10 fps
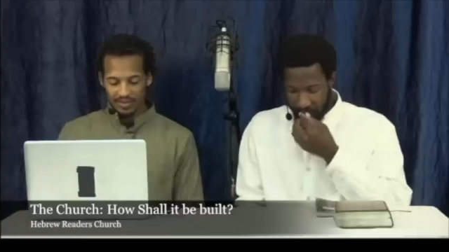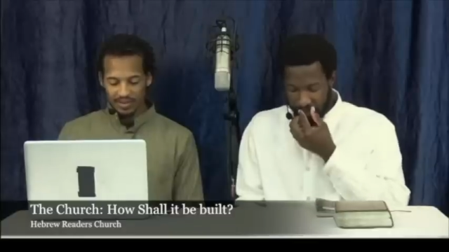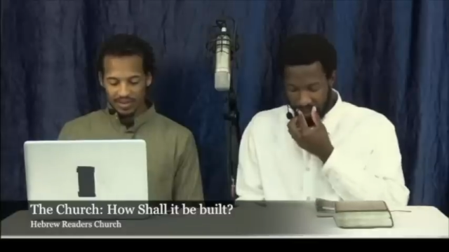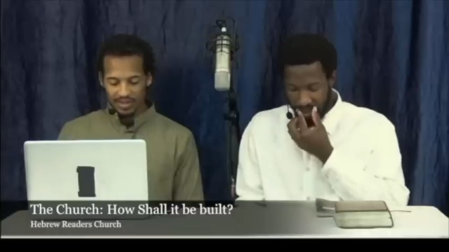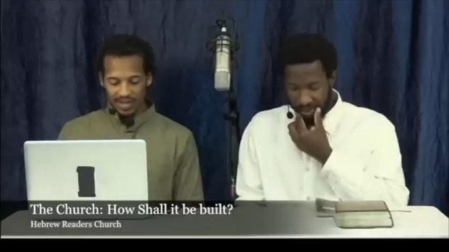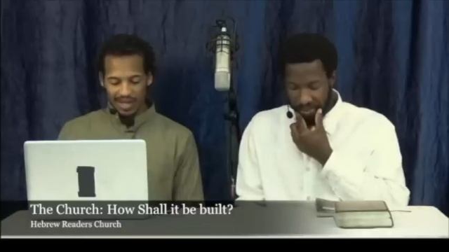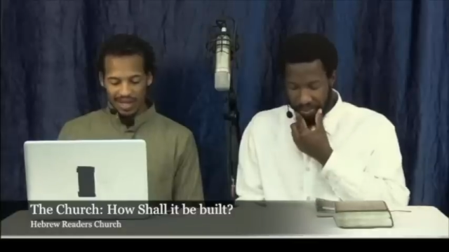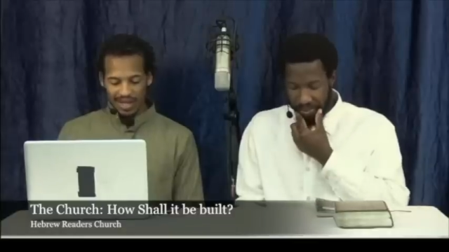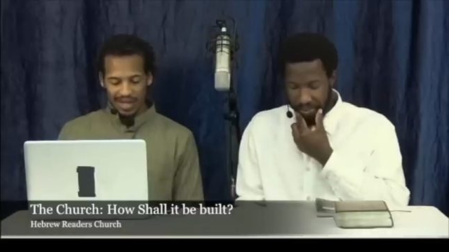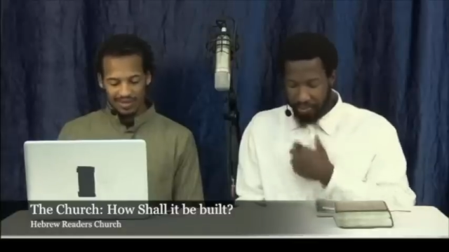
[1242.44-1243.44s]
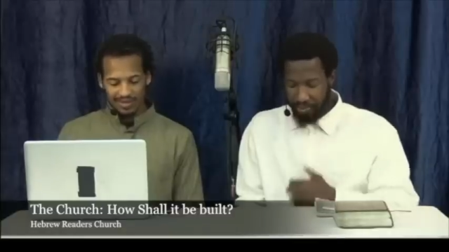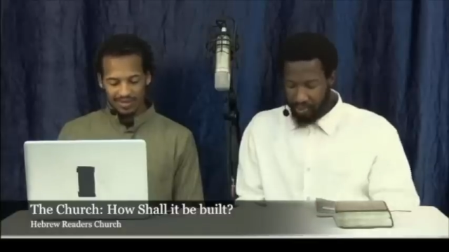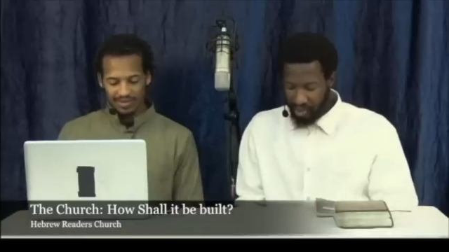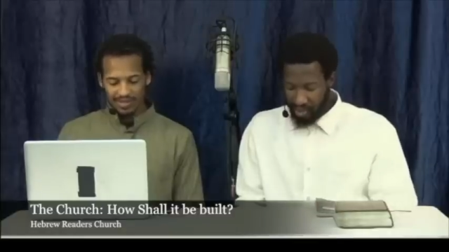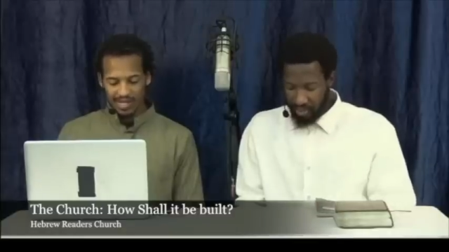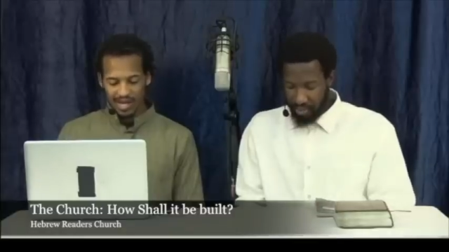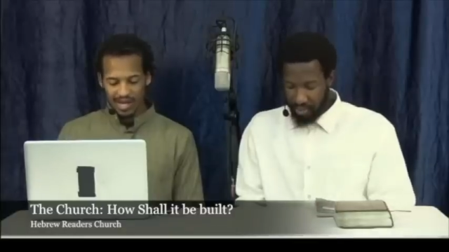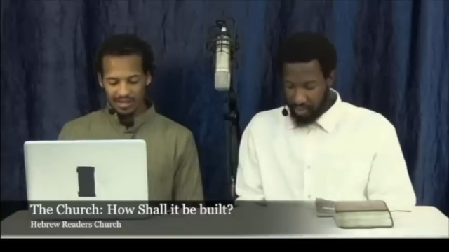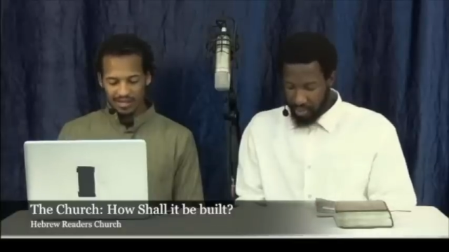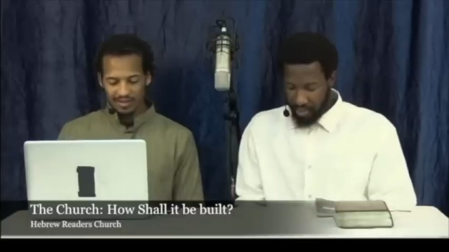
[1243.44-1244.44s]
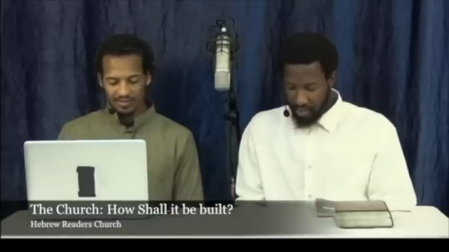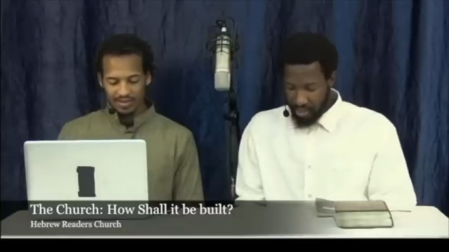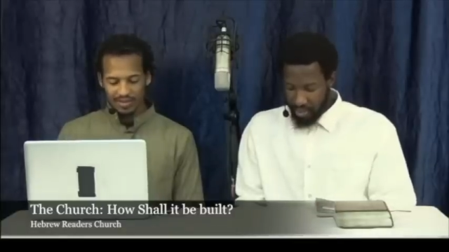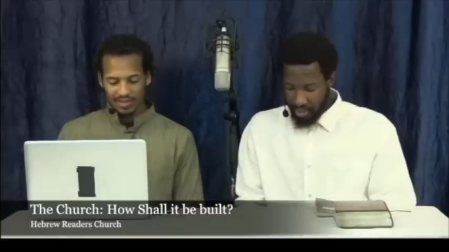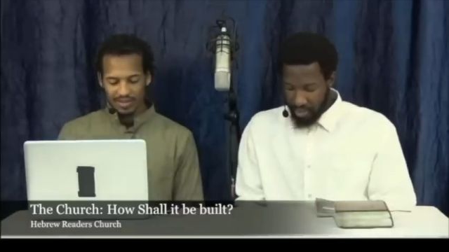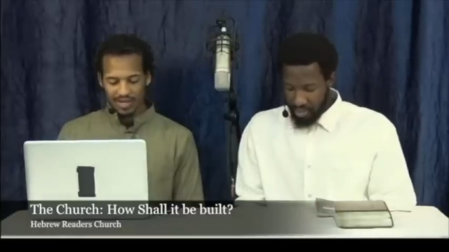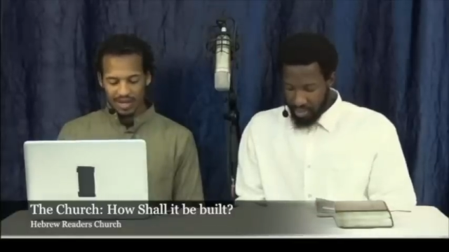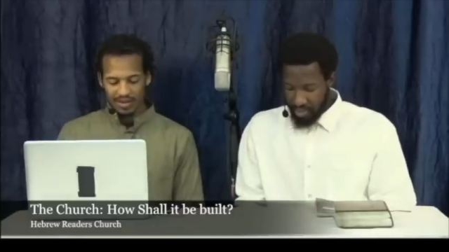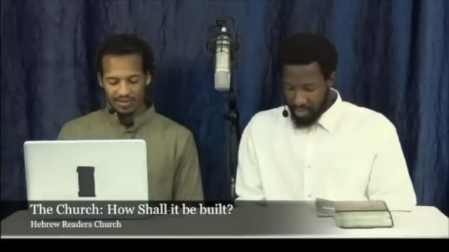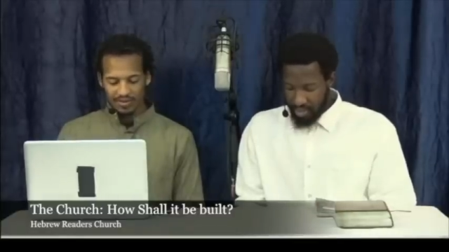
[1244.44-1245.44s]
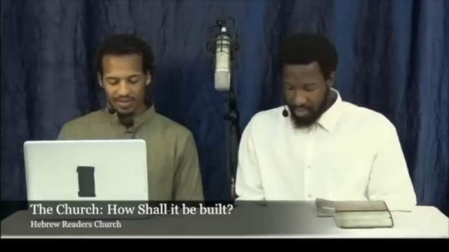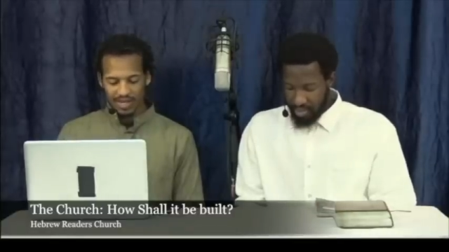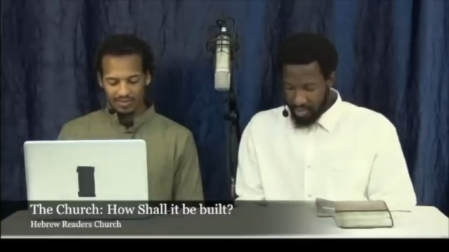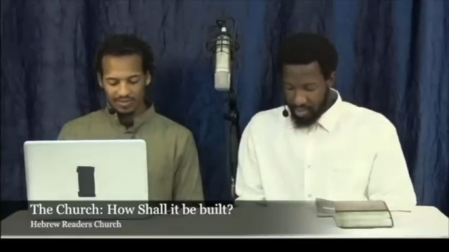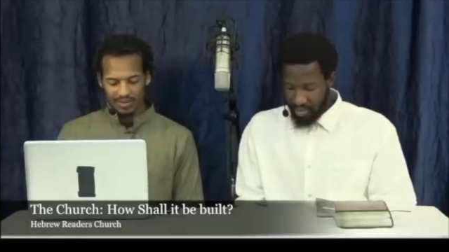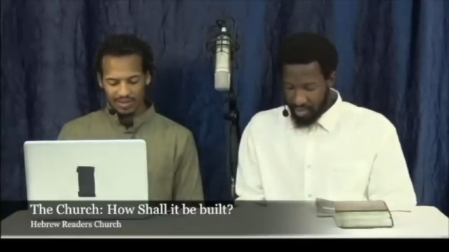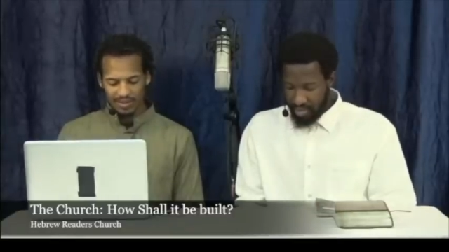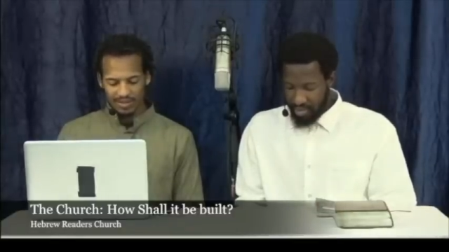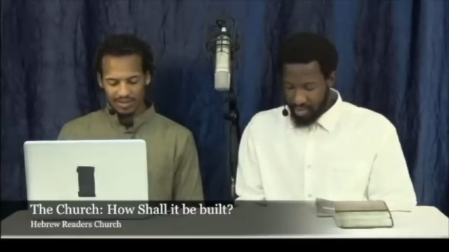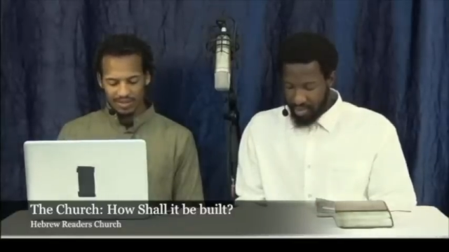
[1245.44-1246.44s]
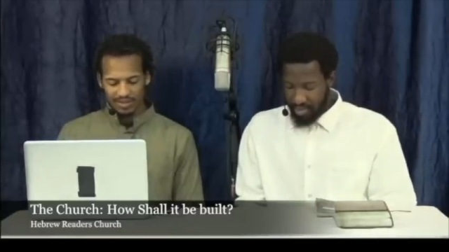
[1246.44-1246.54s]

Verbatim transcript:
Speaker 1: how is it, sir, say I, that the building of the tower was not completed?